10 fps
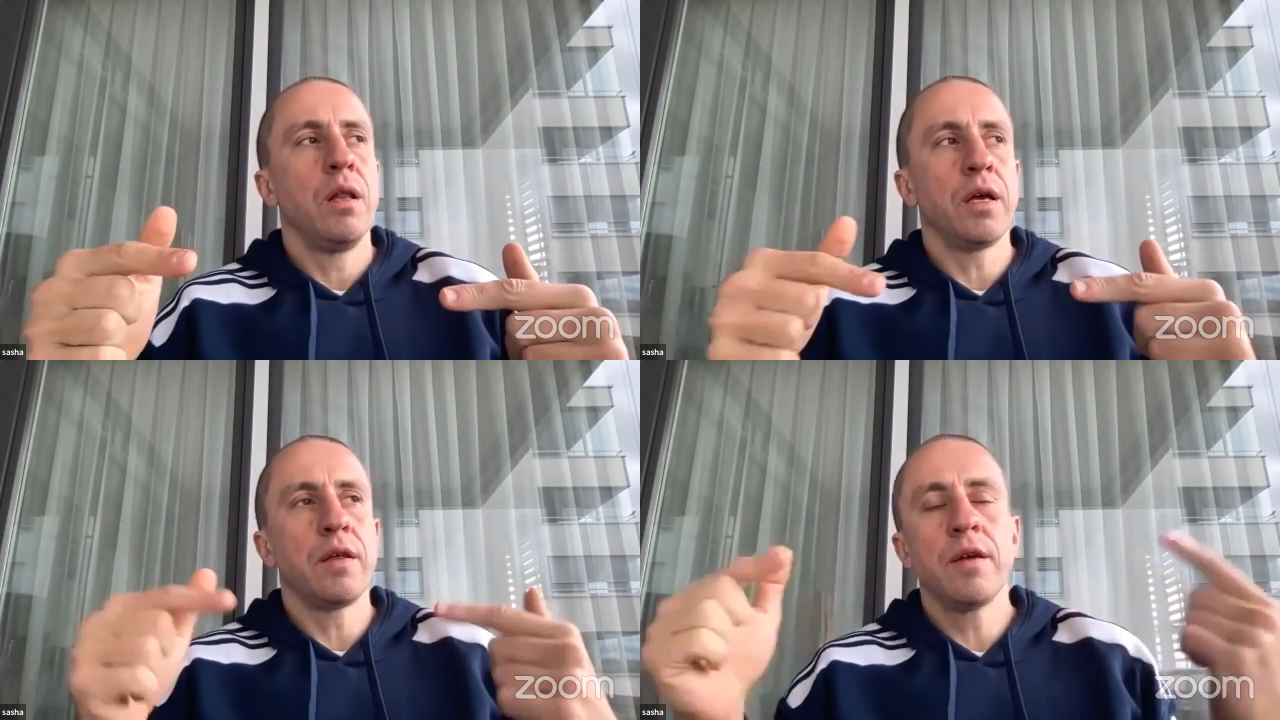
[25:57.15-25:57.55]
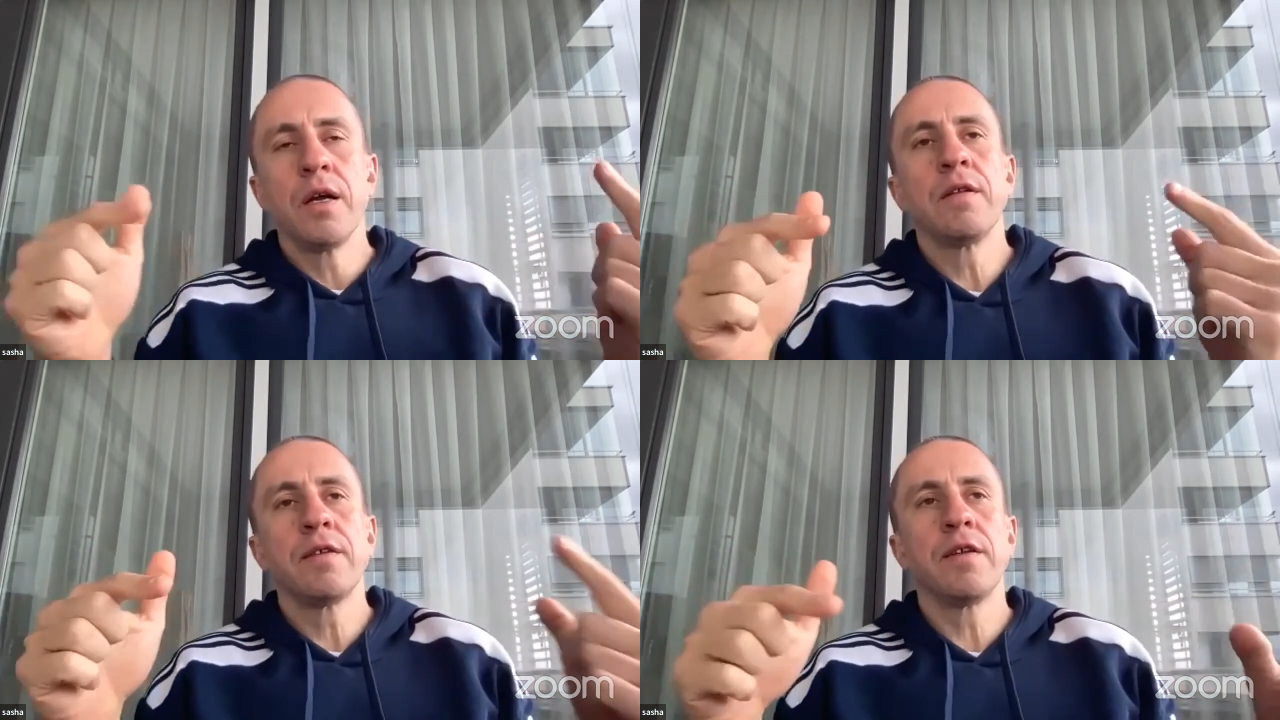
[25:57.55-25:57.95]
like
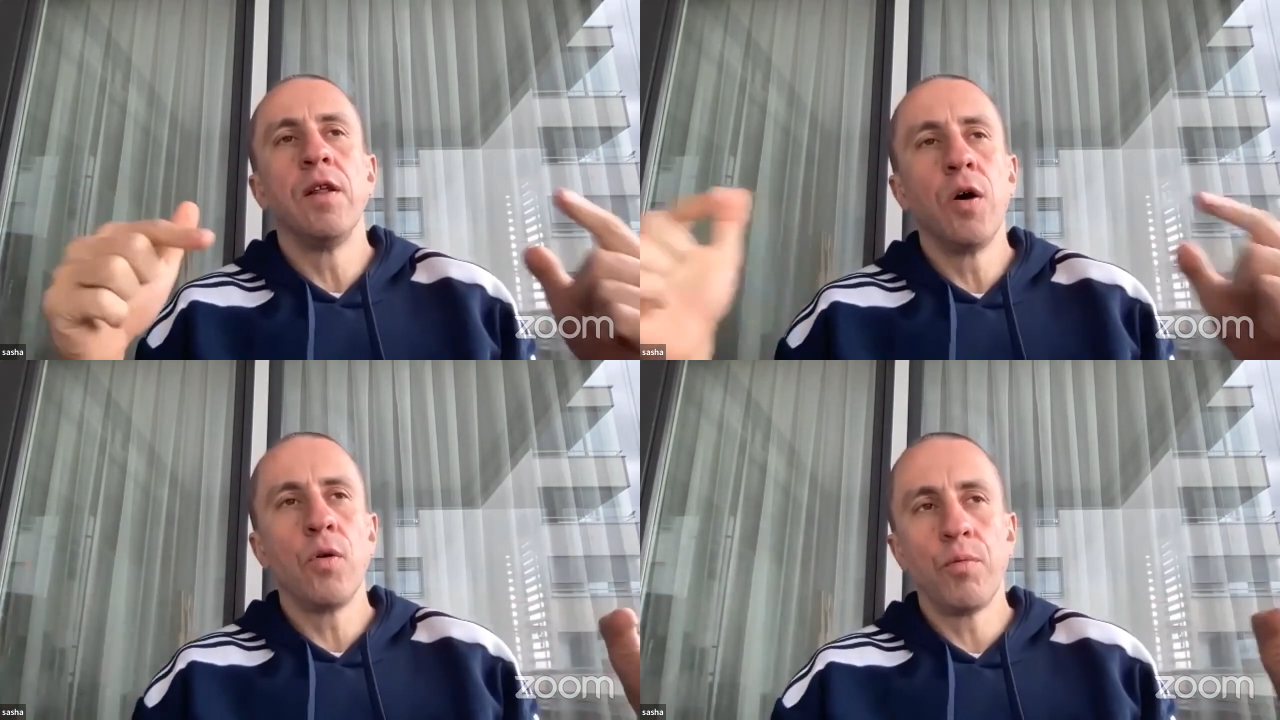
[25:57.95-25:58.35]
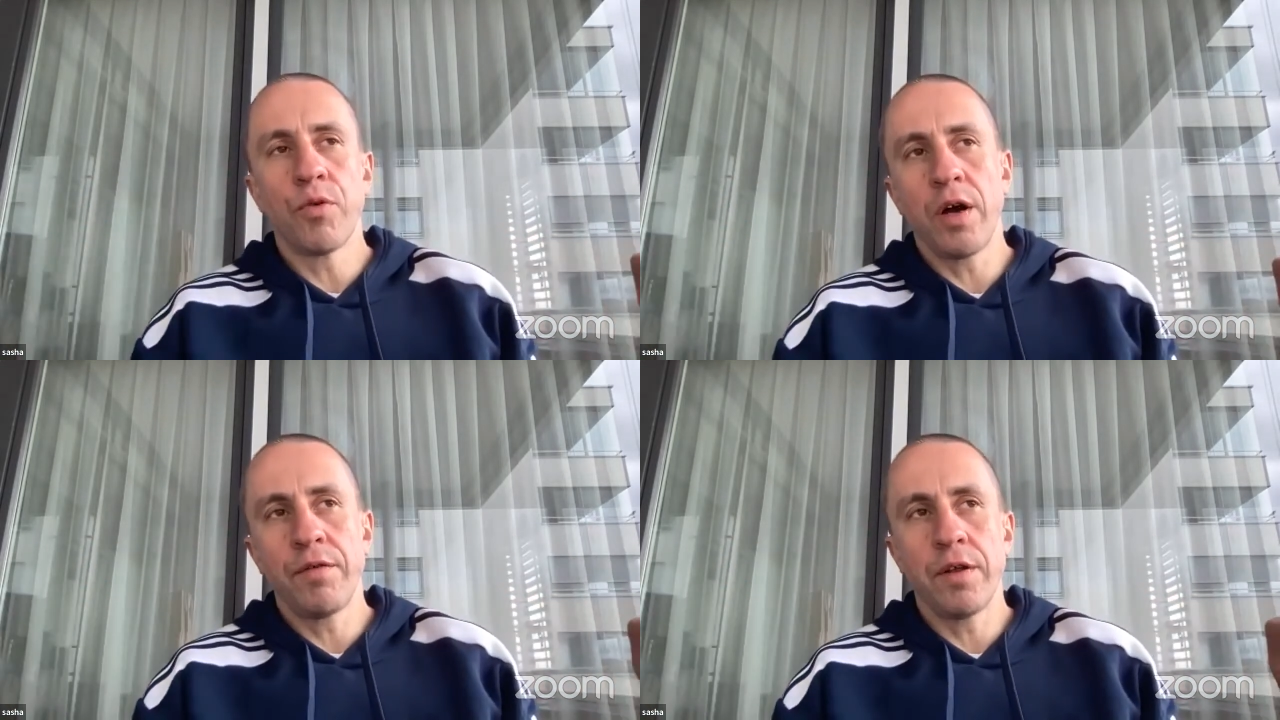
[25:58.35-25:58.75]
slow
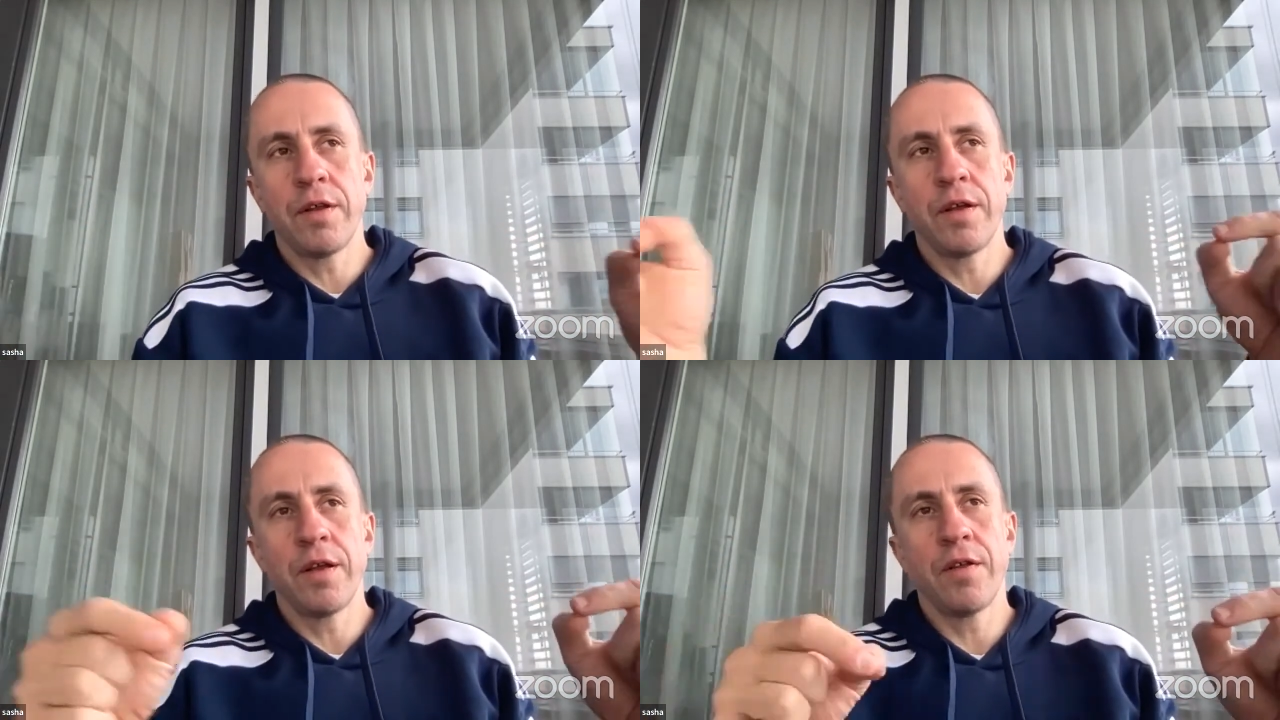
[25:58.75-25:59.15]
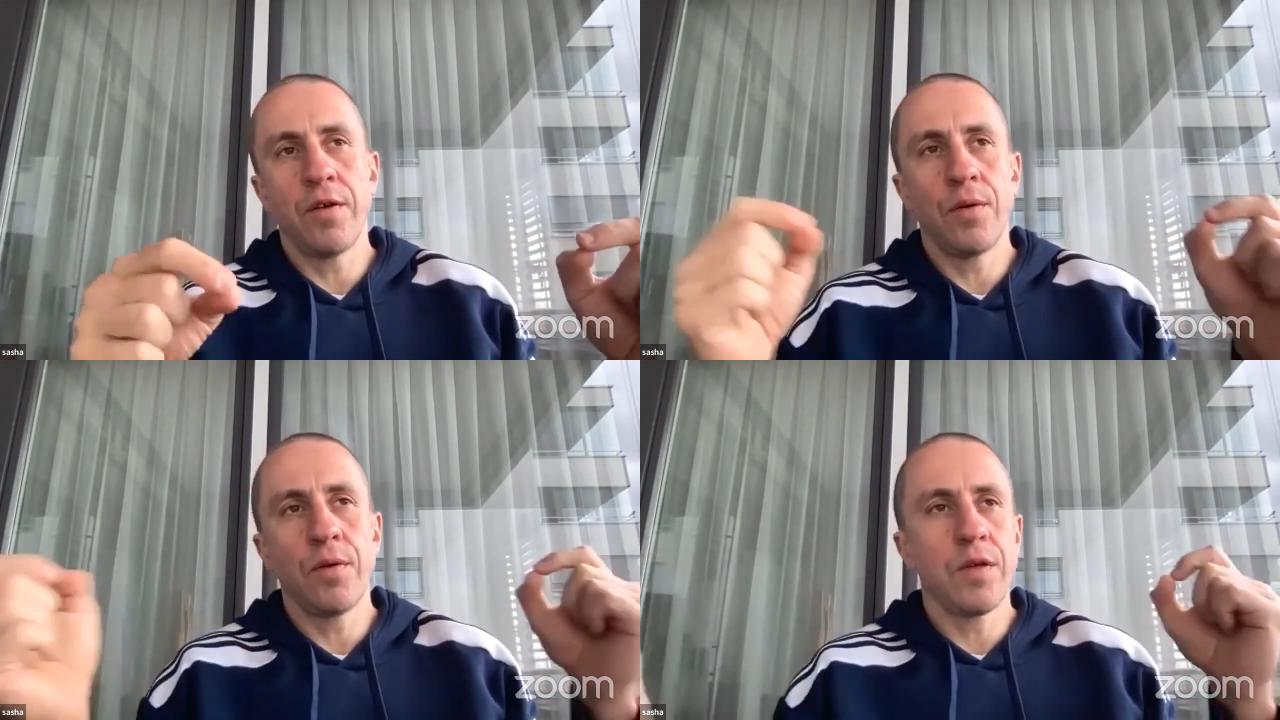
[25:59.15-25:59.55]
profit,
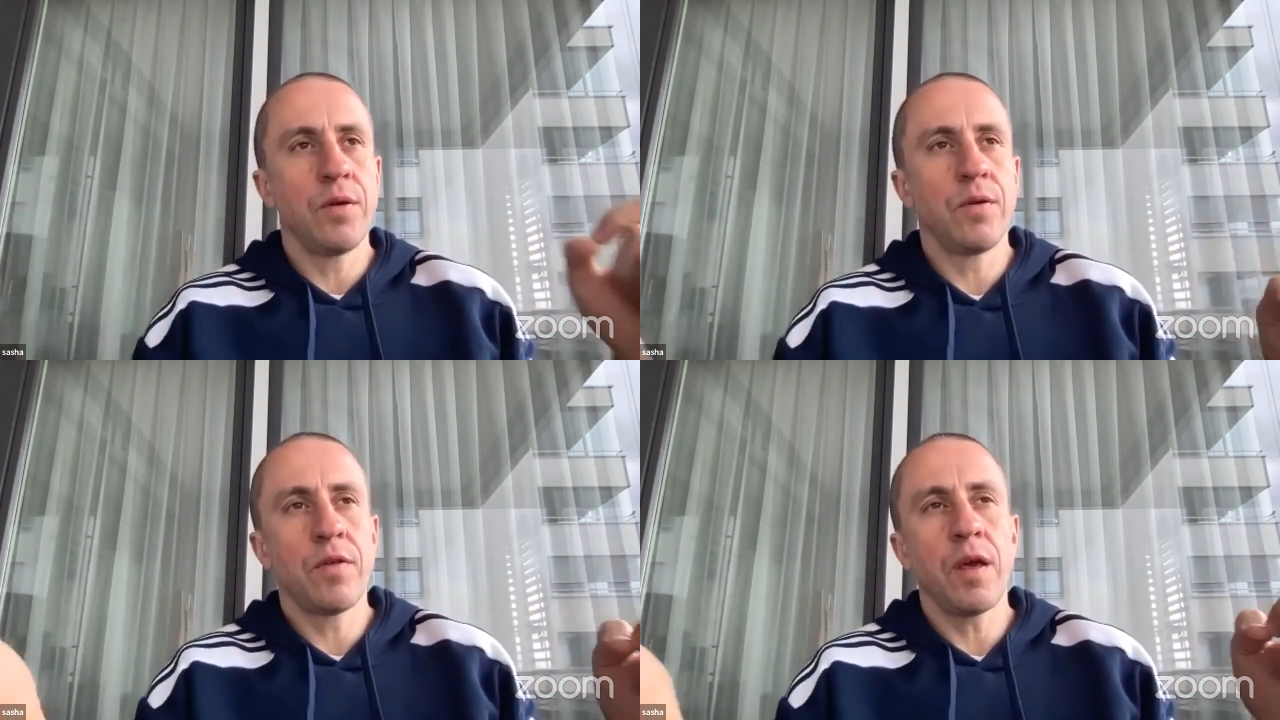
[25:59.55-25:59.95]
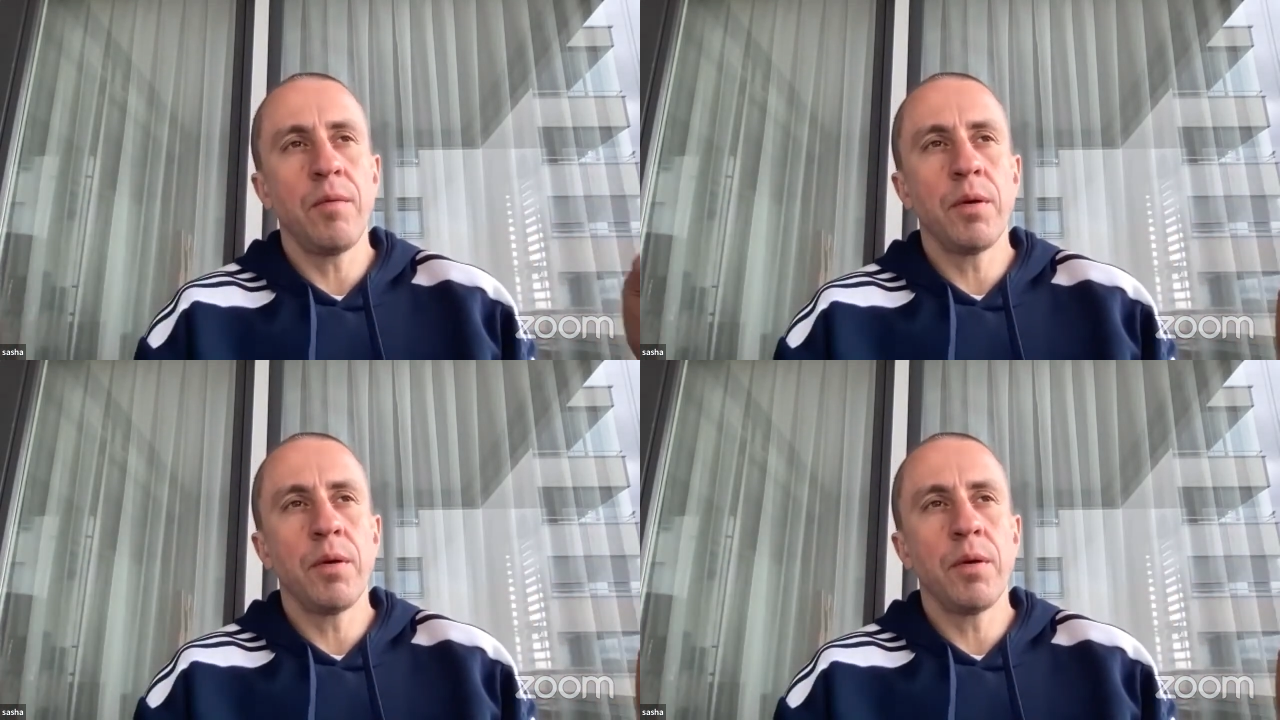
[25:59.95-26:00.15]
so to say,